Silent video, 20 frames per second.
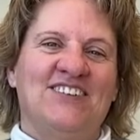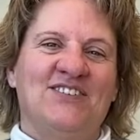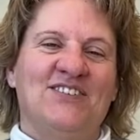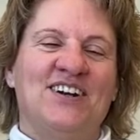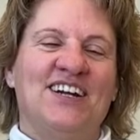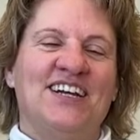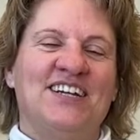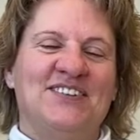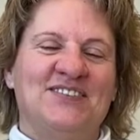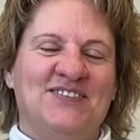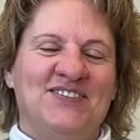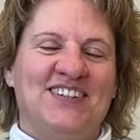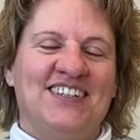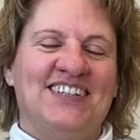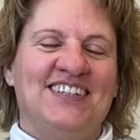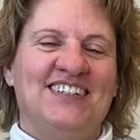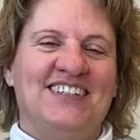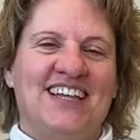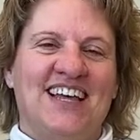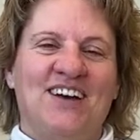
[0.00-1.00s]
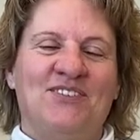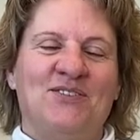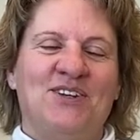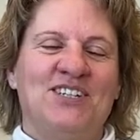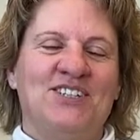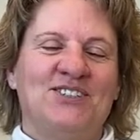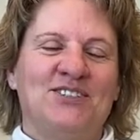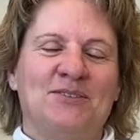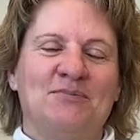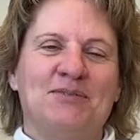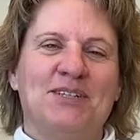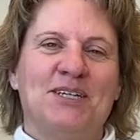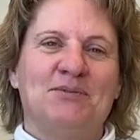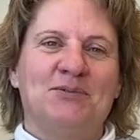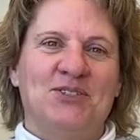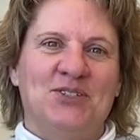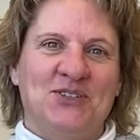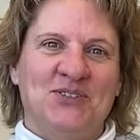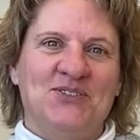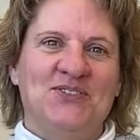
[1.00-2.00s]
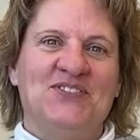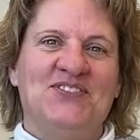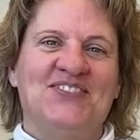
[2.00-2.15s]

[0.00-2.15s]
Right? I wonder sometimes, too.